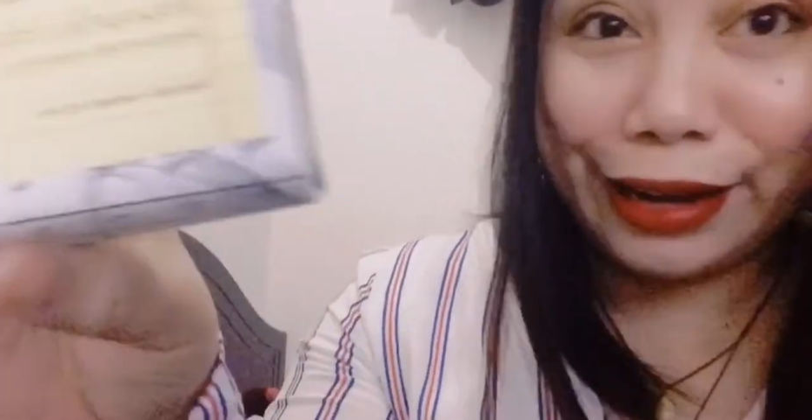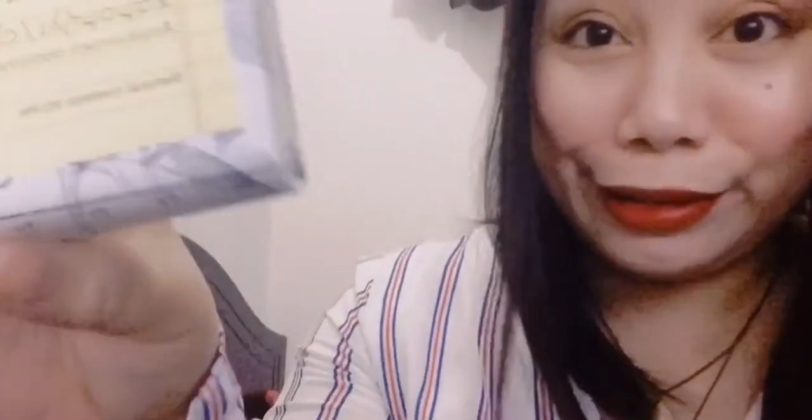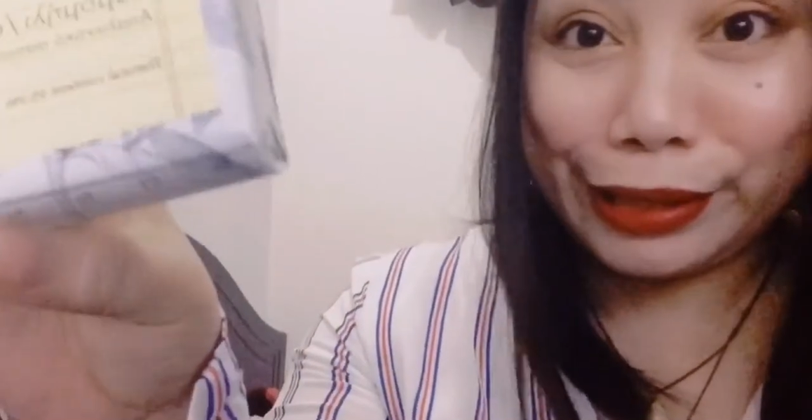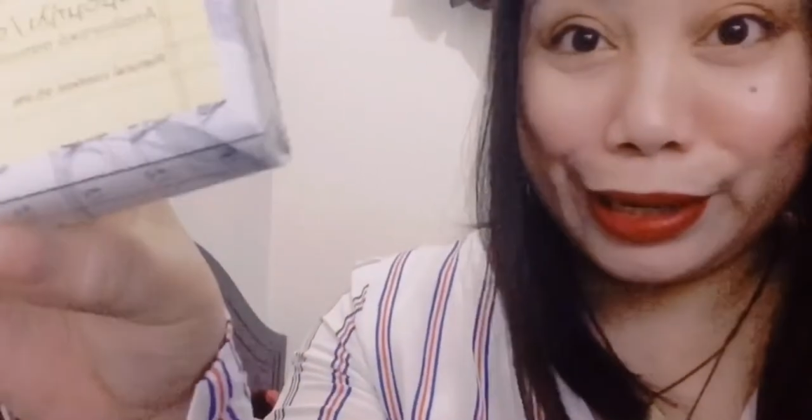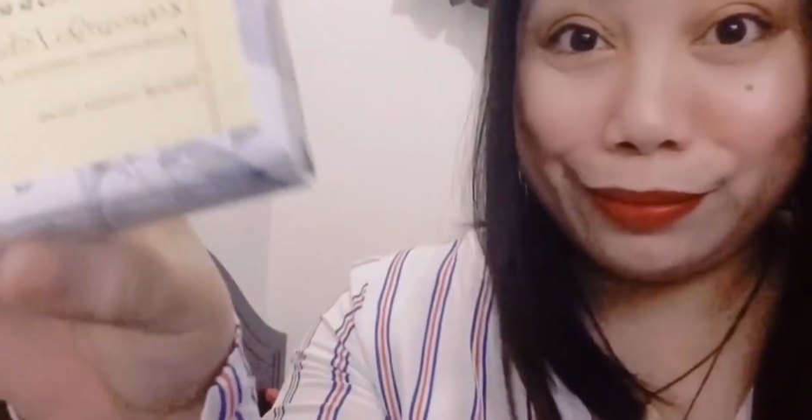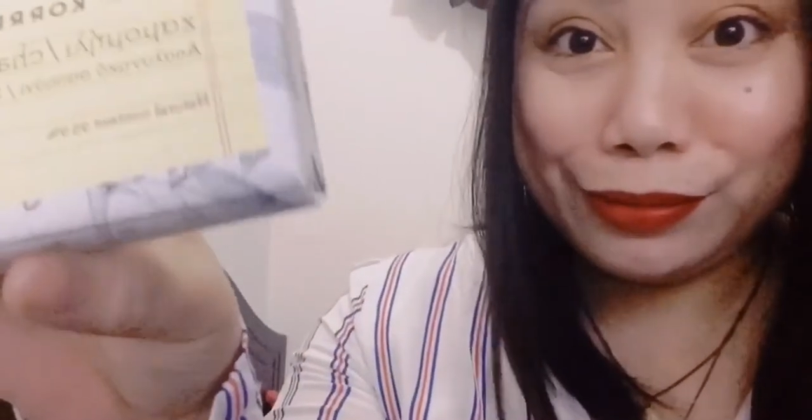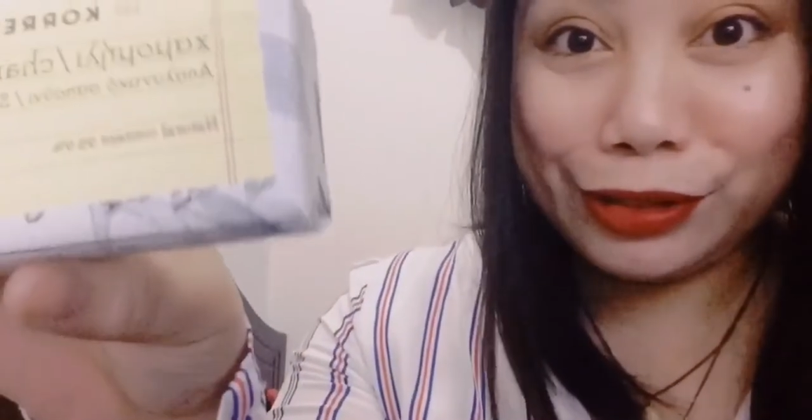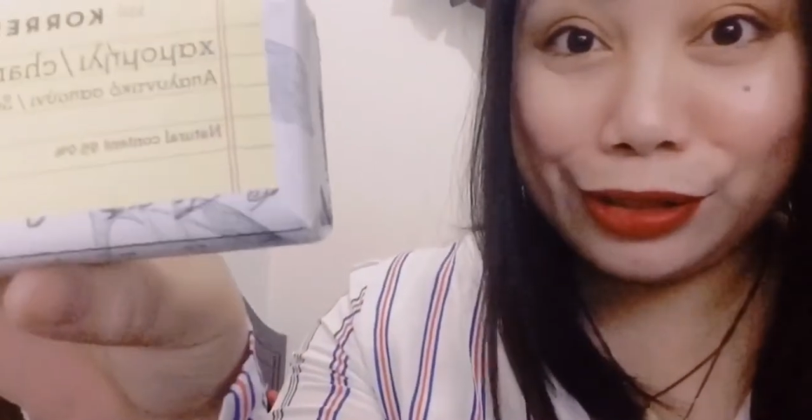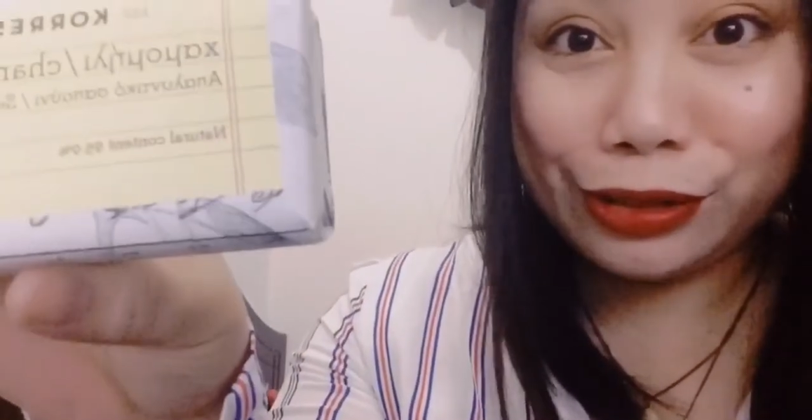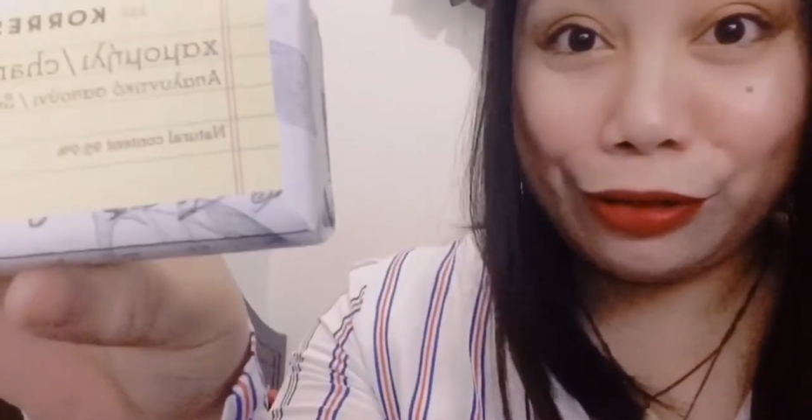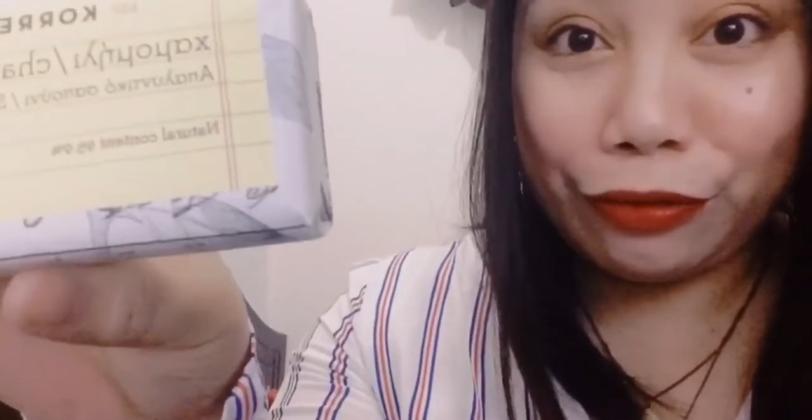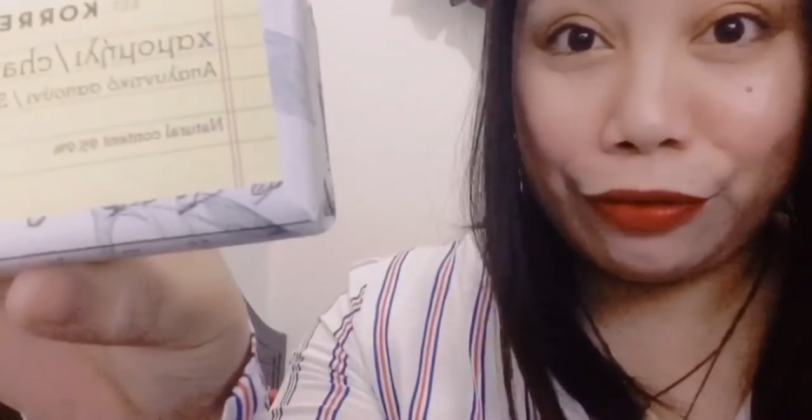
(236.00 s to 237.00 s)

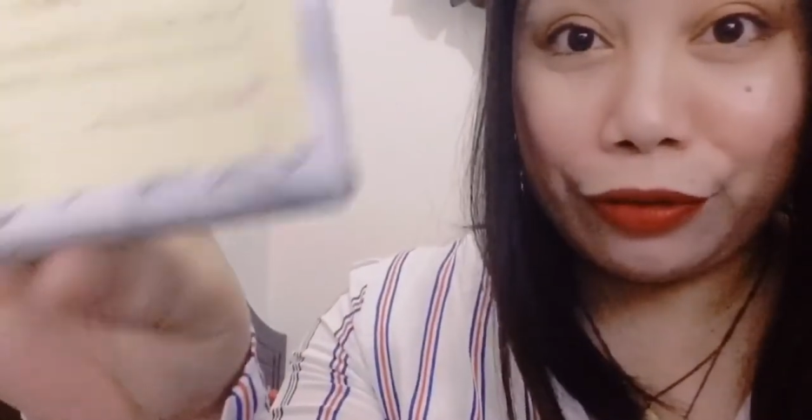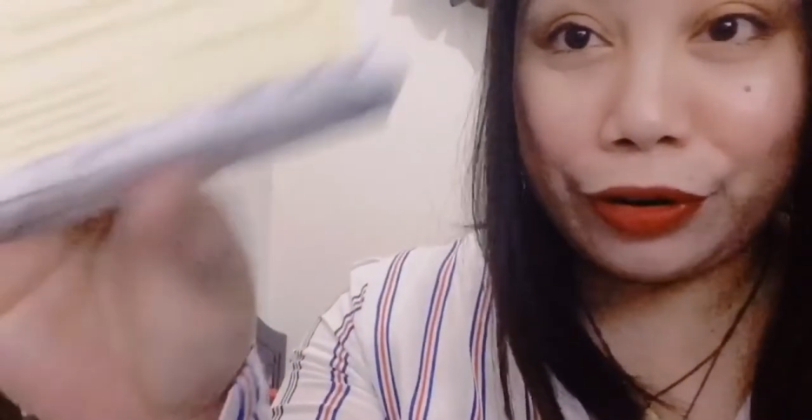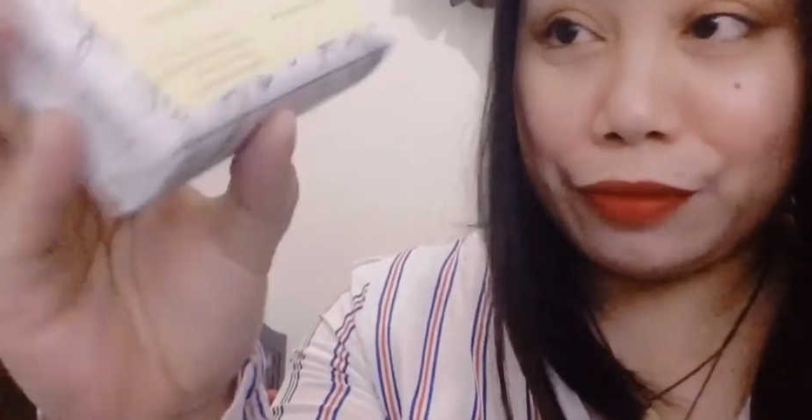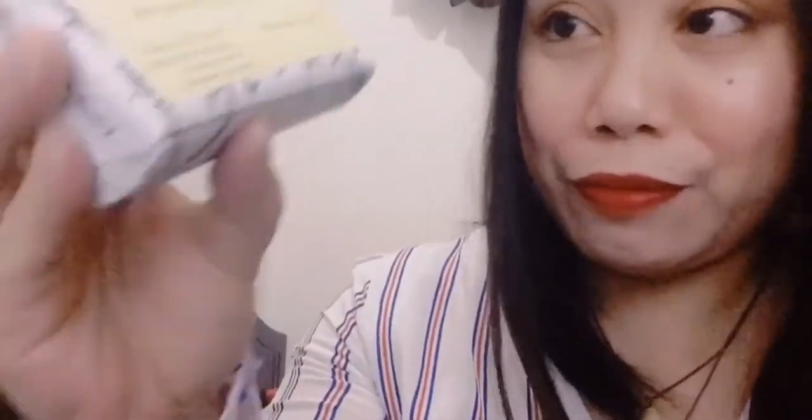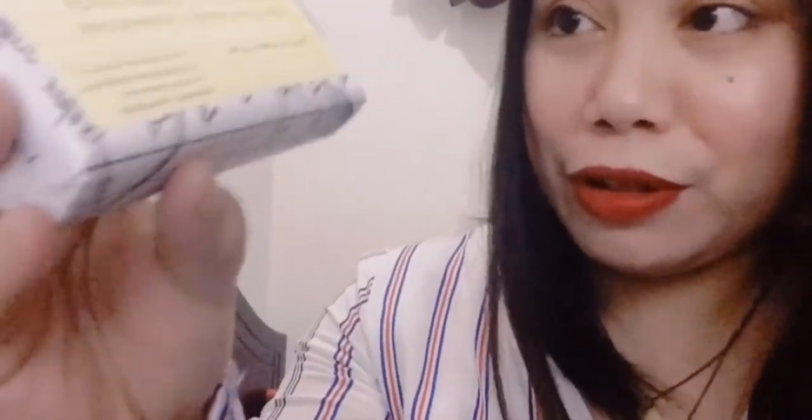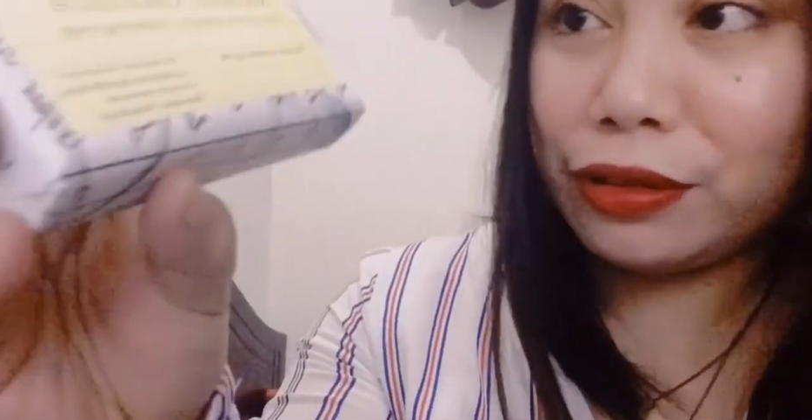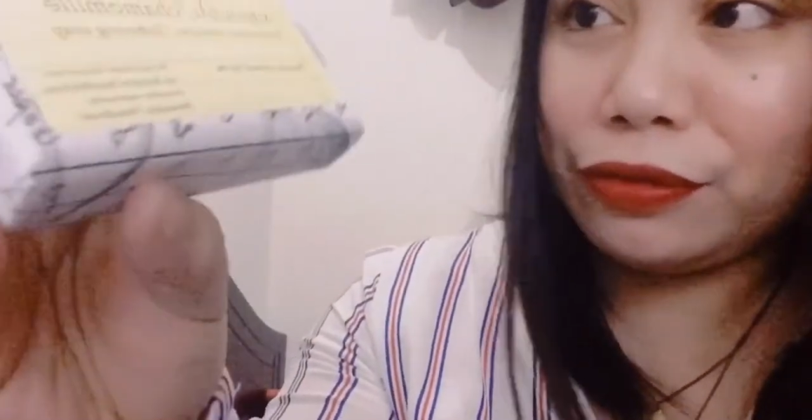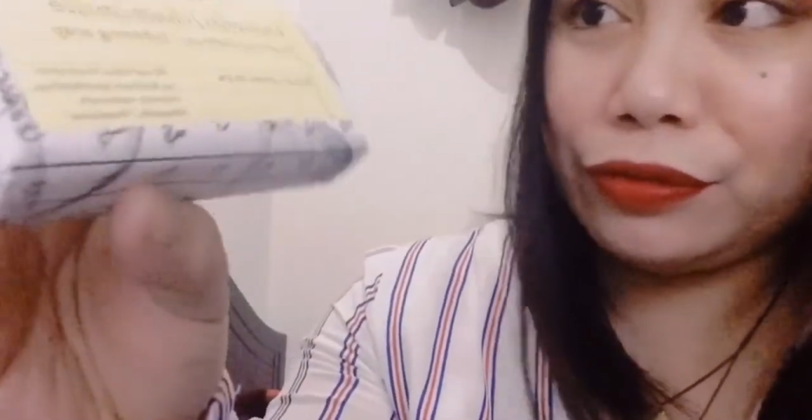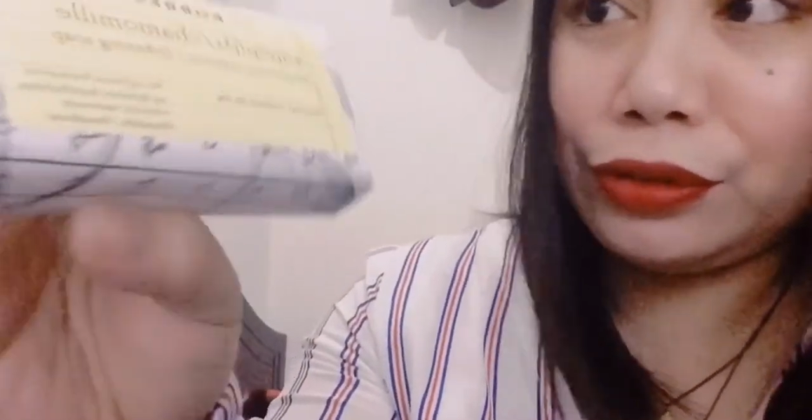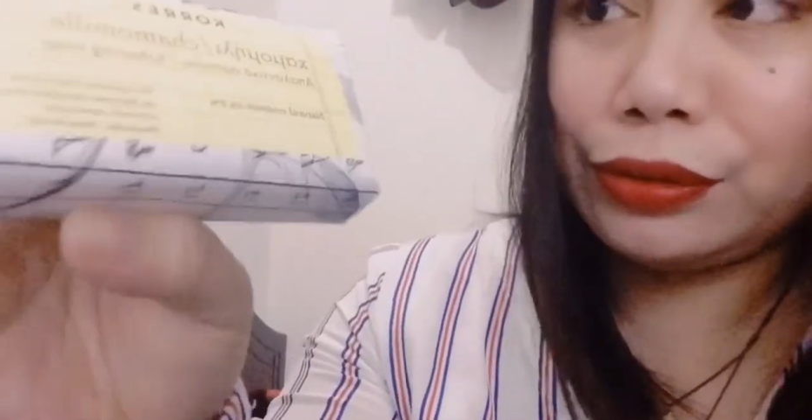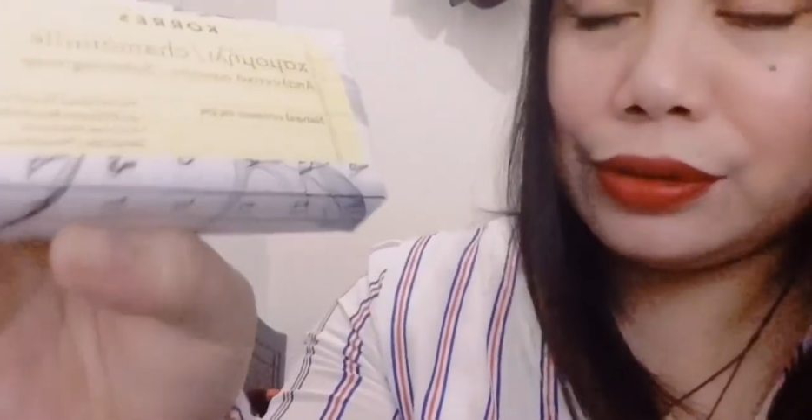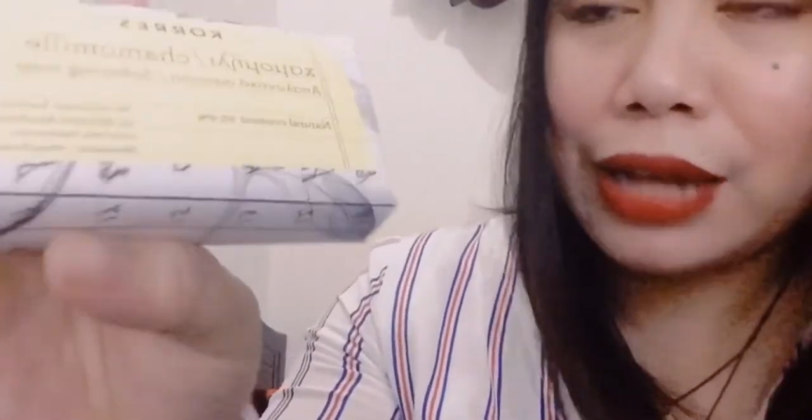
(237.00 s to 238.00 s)
items for the month of
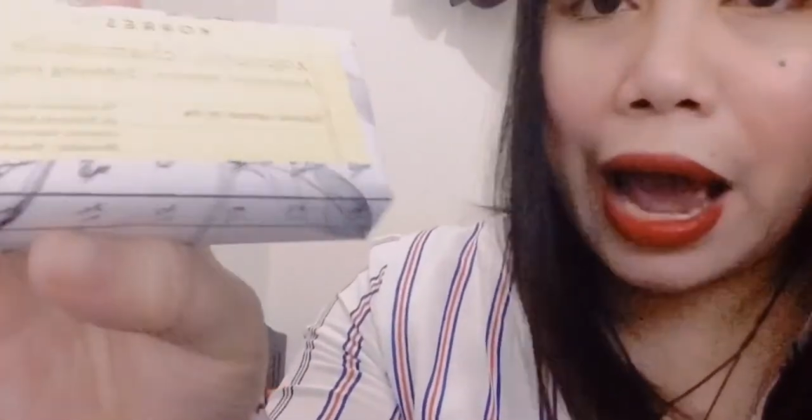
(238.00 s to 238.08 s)
June.